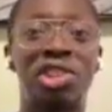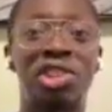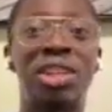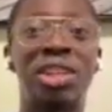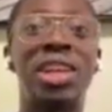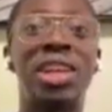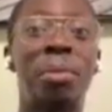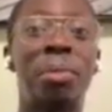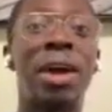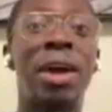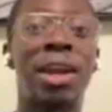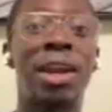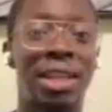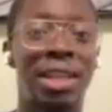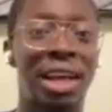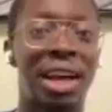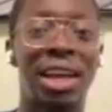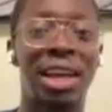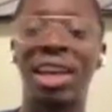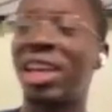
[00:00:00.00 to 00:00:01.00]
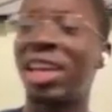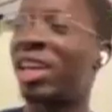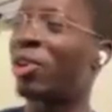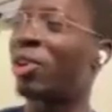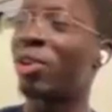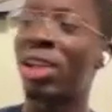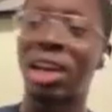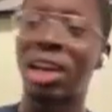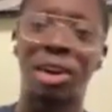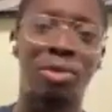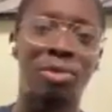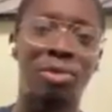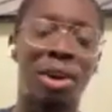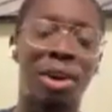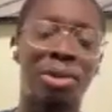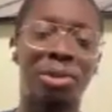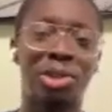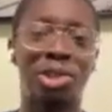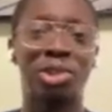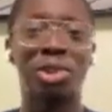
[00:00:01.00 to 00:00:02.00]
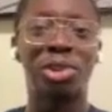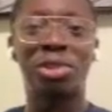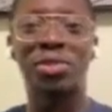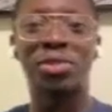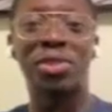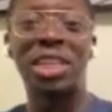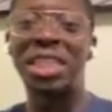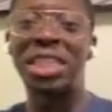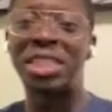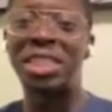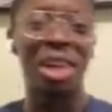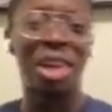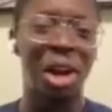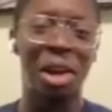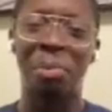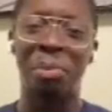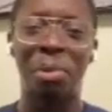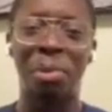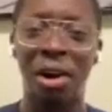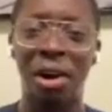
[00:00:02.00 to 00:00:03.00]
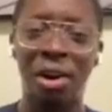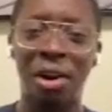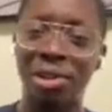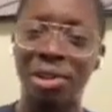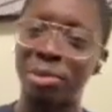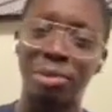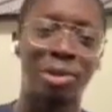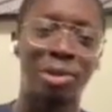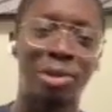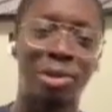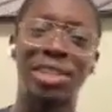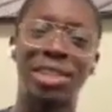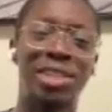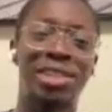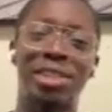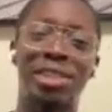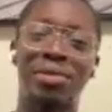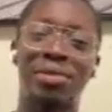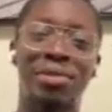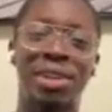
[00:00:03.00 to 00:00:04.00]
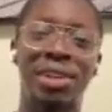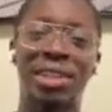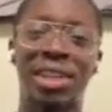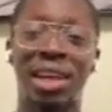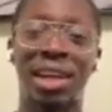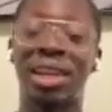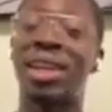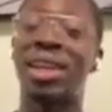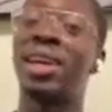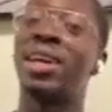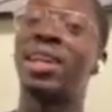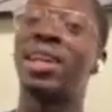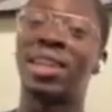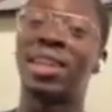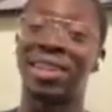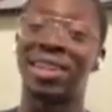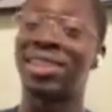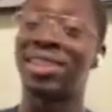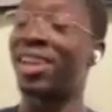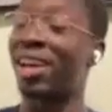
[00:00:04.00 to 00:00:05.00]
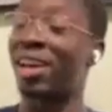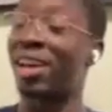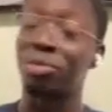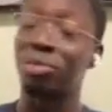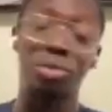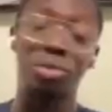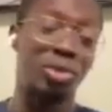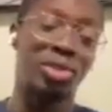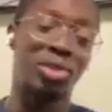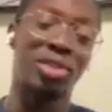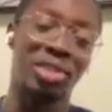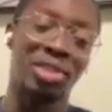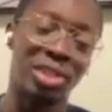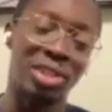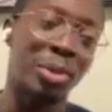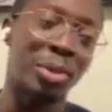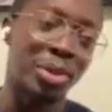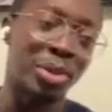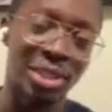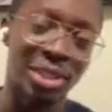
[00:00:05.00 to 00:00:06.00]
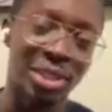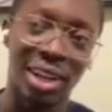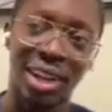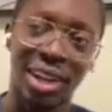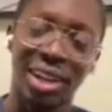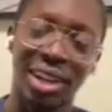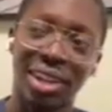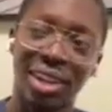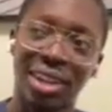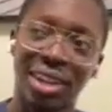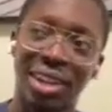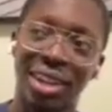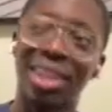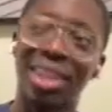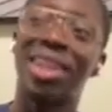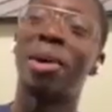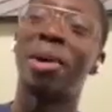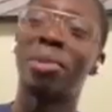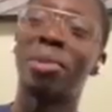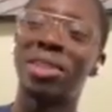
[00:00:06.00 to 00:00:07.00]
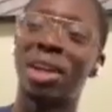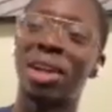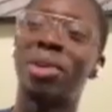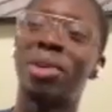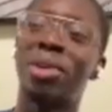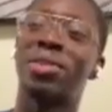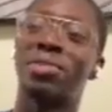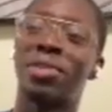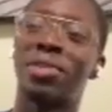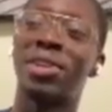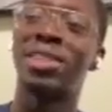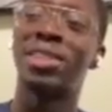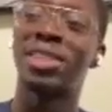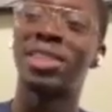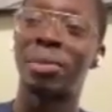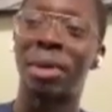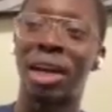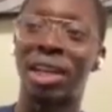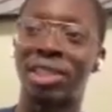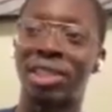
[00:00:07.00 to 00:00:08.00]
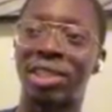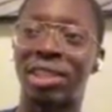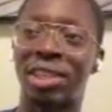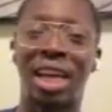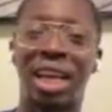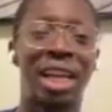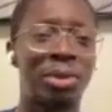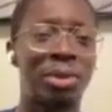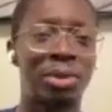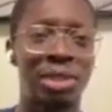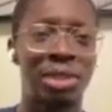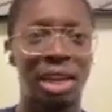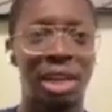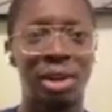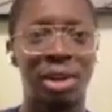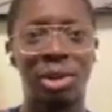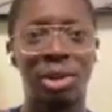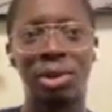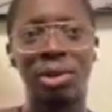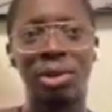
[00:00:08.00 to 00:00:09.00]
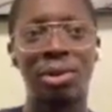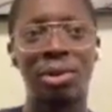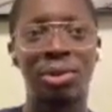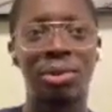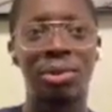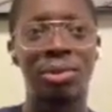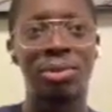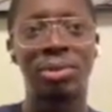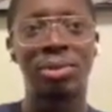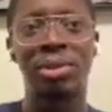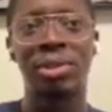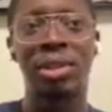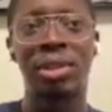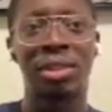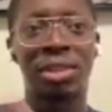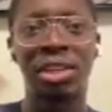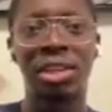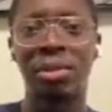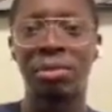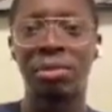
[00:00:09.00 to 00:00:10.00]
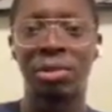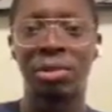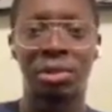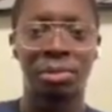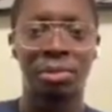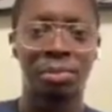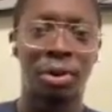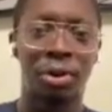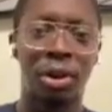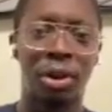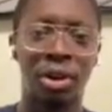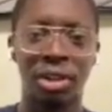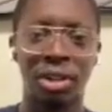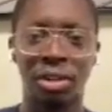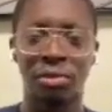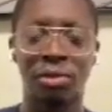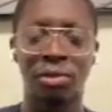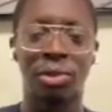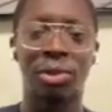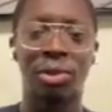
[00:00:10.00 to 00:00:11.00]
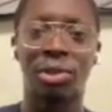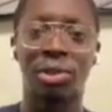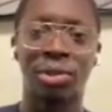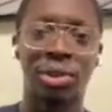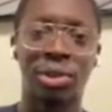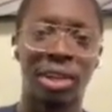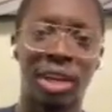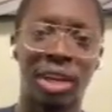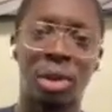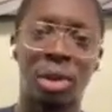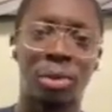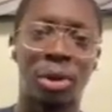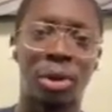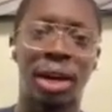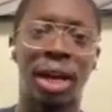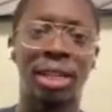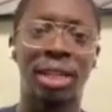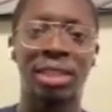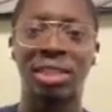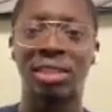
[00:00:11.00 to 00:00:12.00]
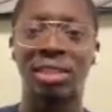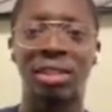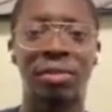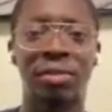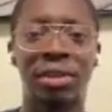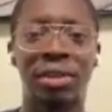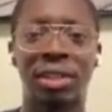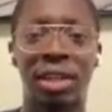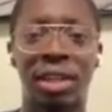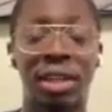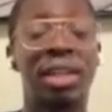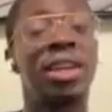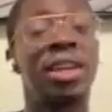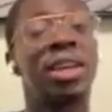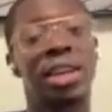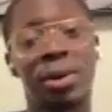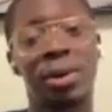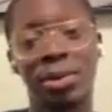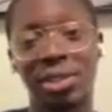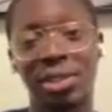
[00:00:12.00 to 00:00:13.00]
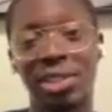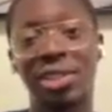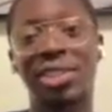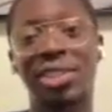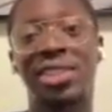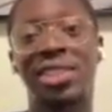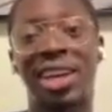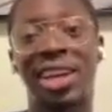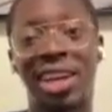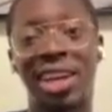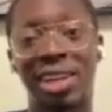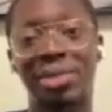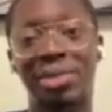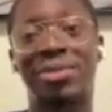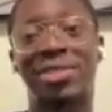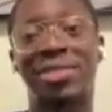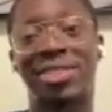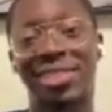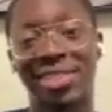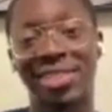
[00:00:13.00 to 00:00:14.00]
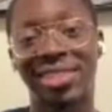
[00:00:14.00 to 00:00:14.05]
of yeah, yeah. He got like a round of shots for the entire bar, some crazy stuff like that. Yeah, it was yeah, that was a fun time actually, and it was like a whole themed party, of course, with the cowboy hats and stuff like that. It was a good time.